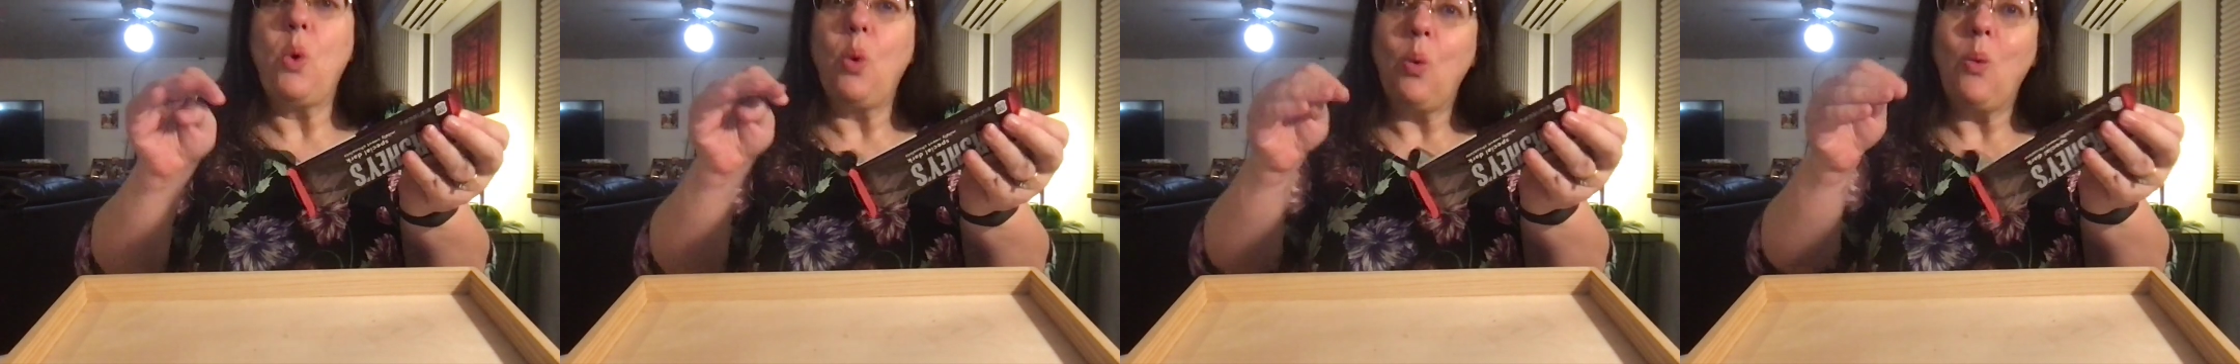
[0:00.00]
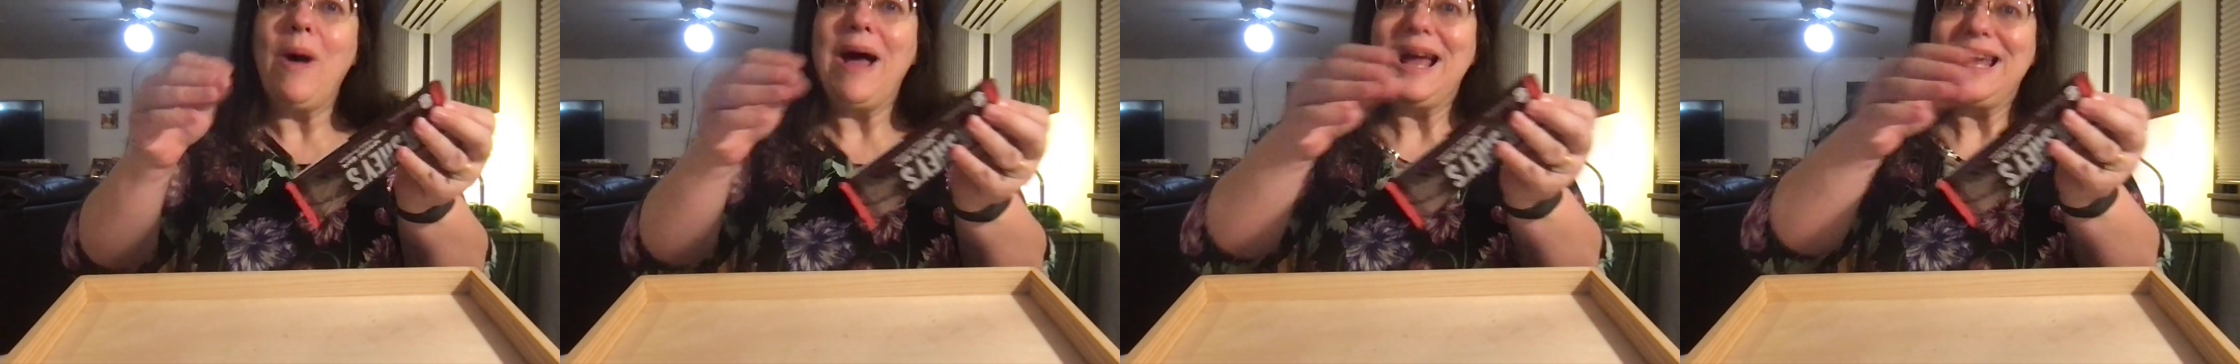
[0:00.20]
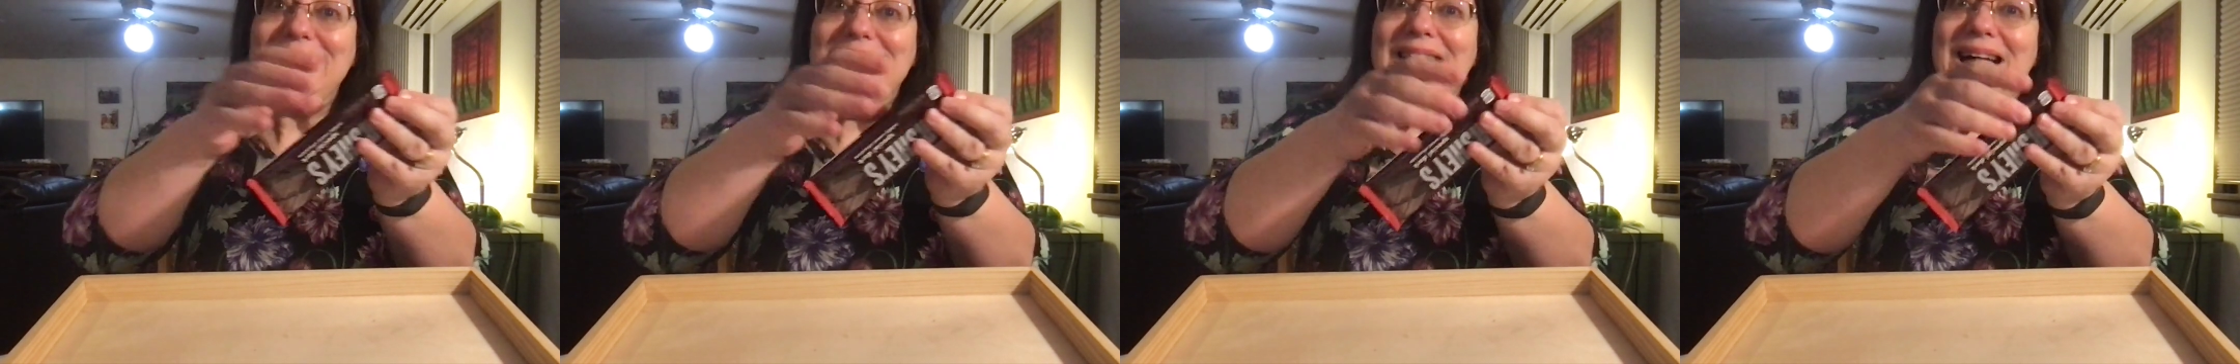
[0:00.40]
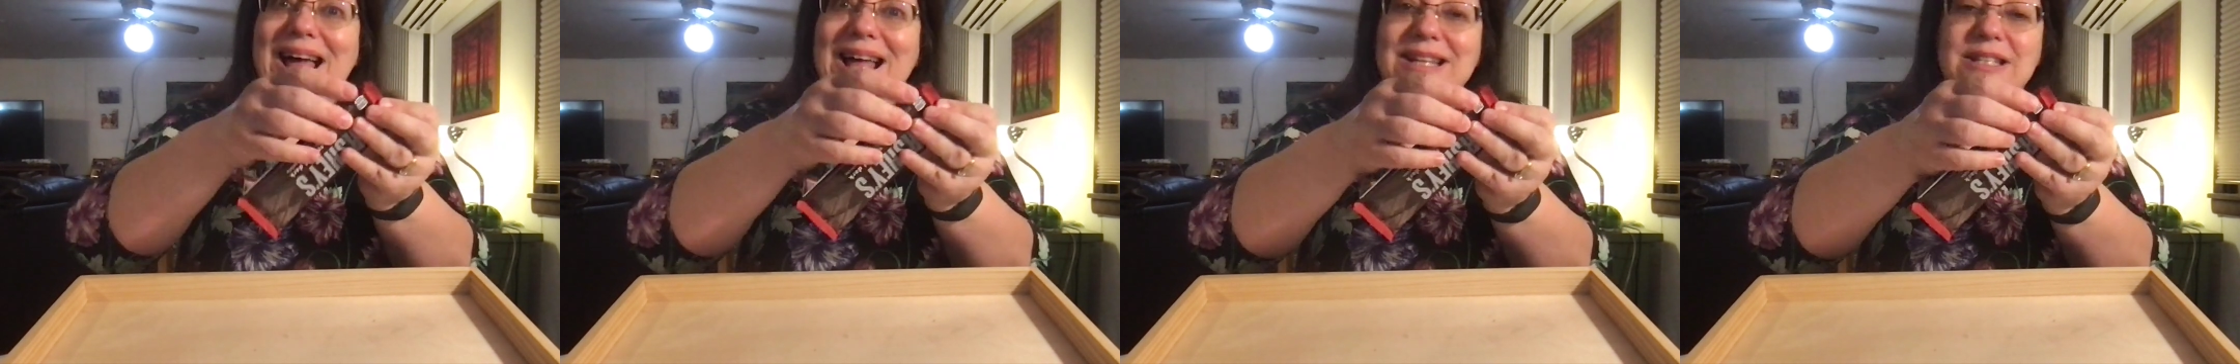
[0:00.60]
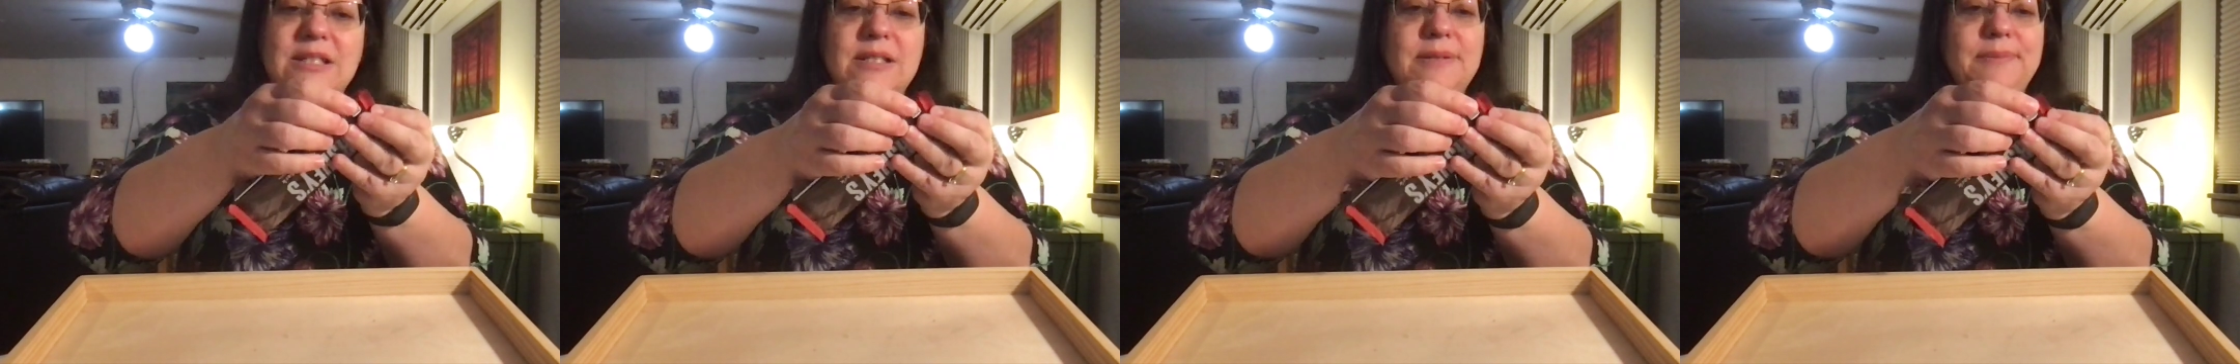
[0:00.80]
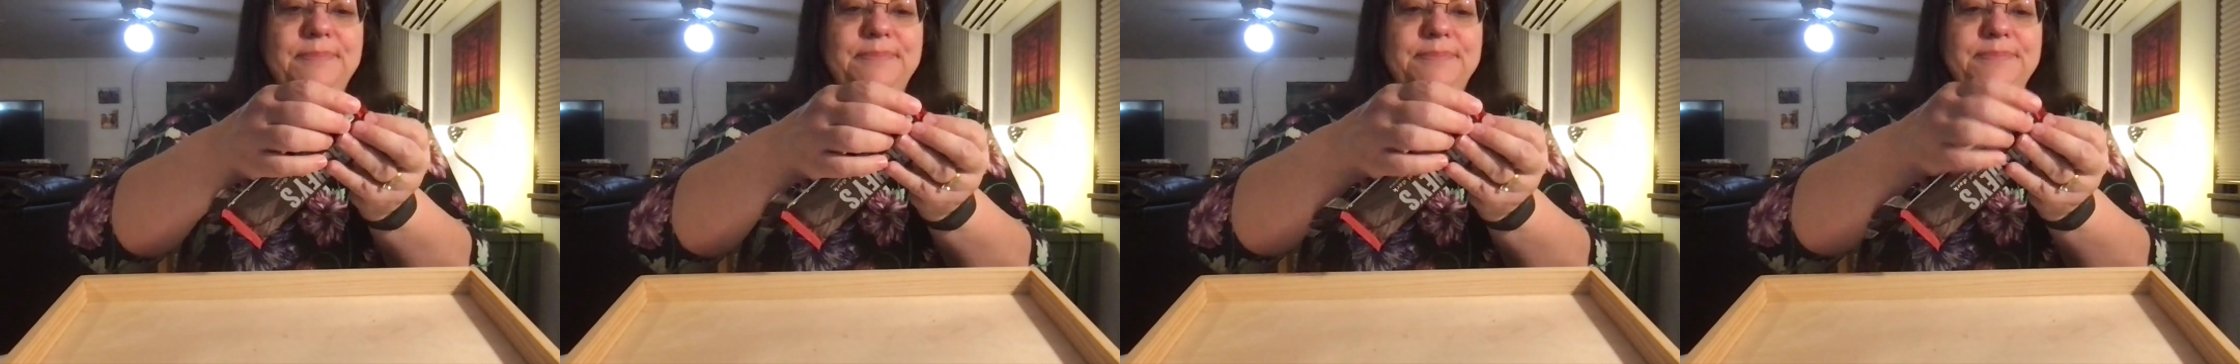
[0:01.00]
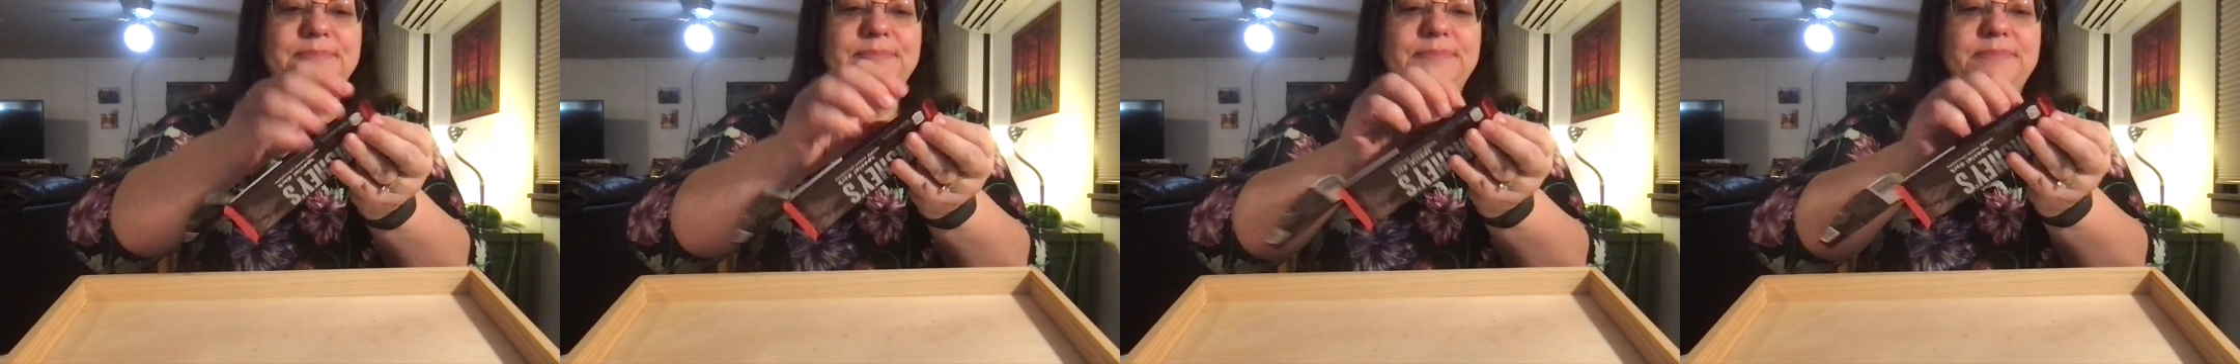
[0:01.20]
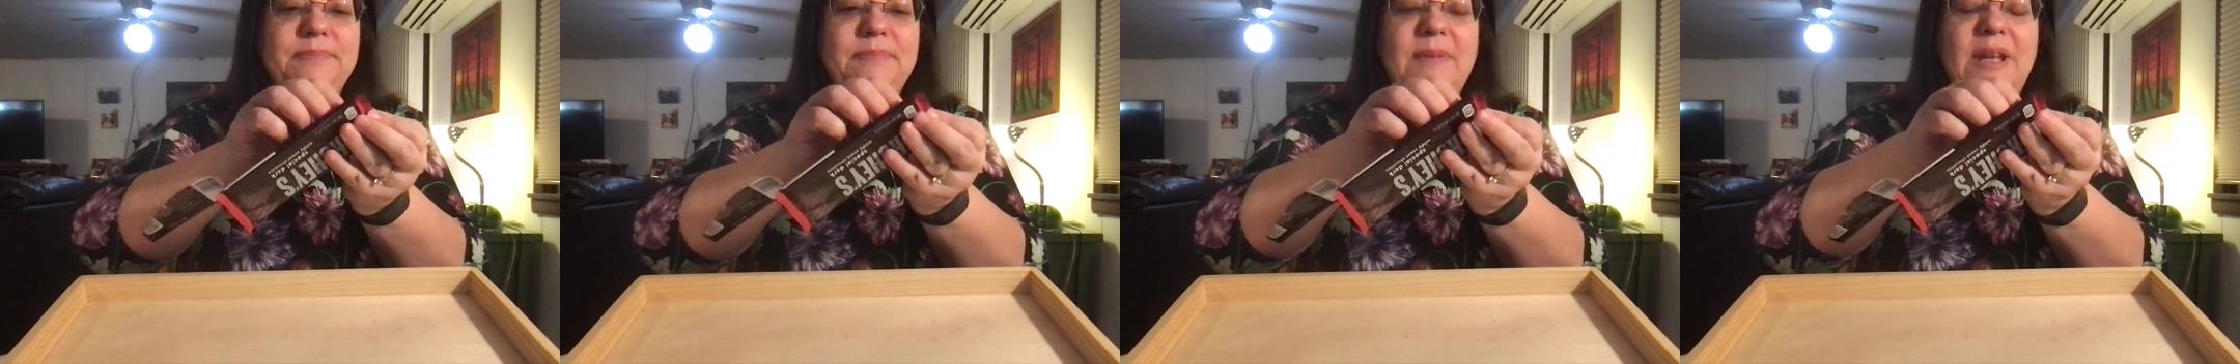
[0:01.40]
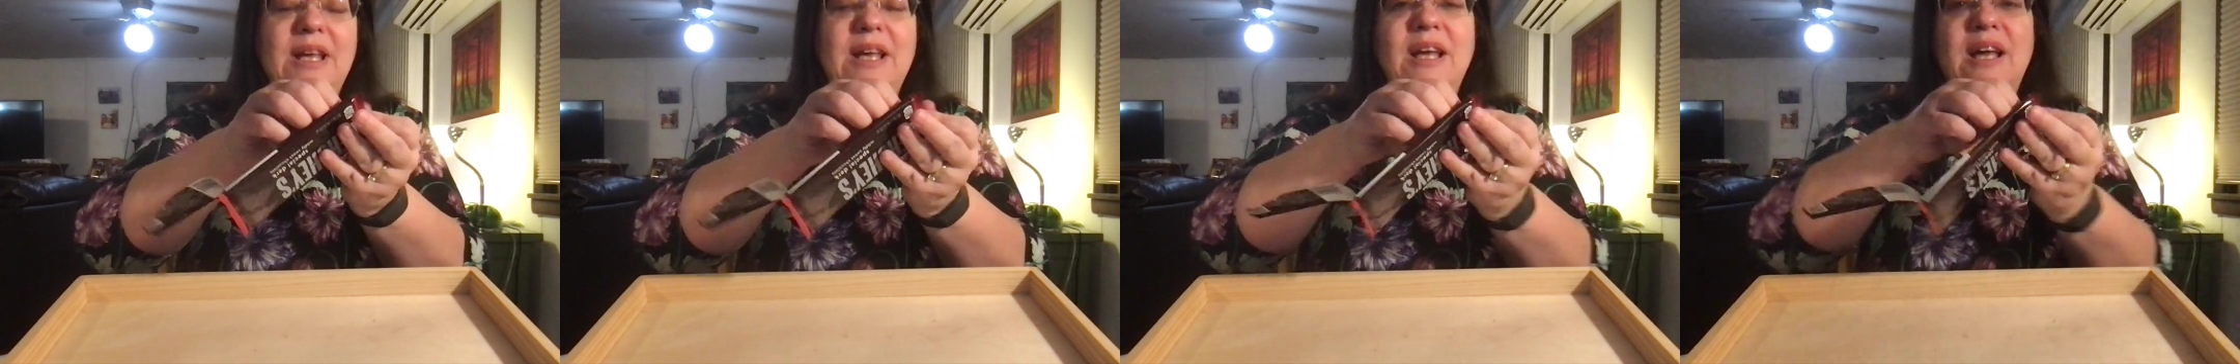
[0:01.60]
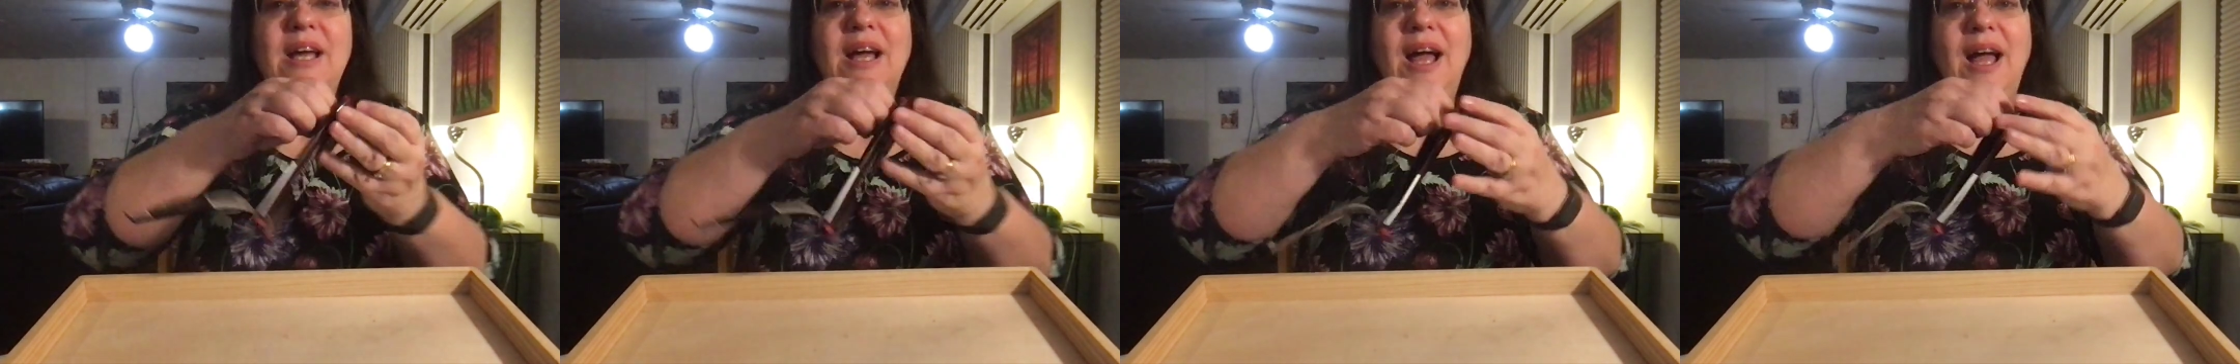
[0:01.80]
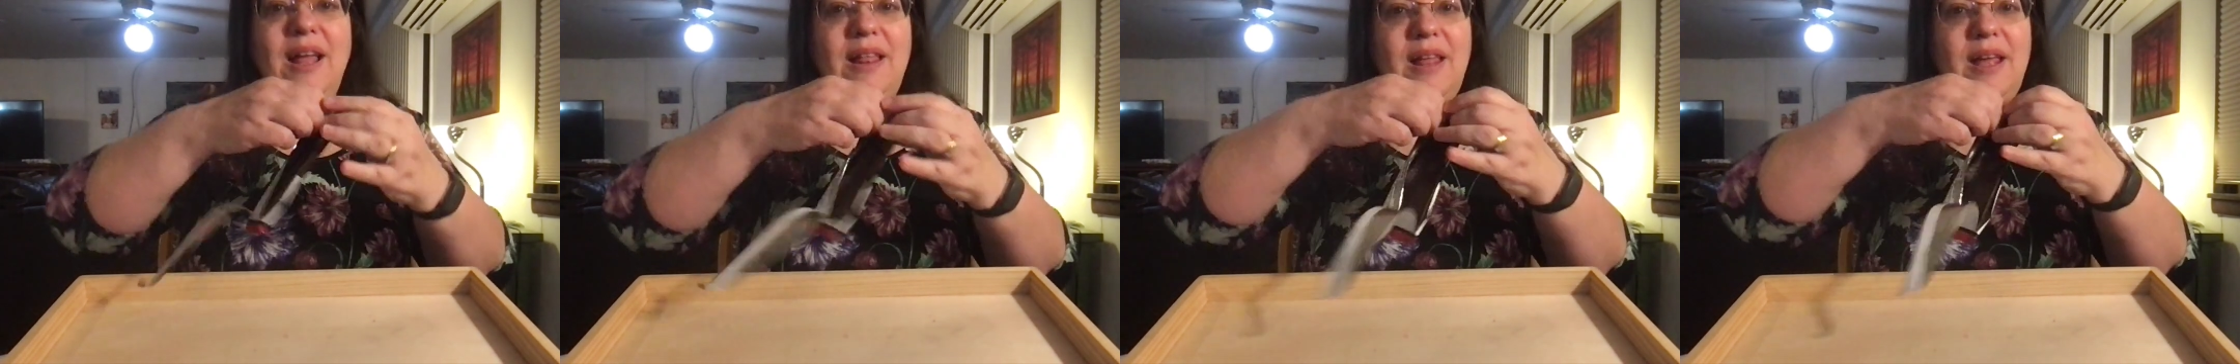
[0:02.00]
why not? I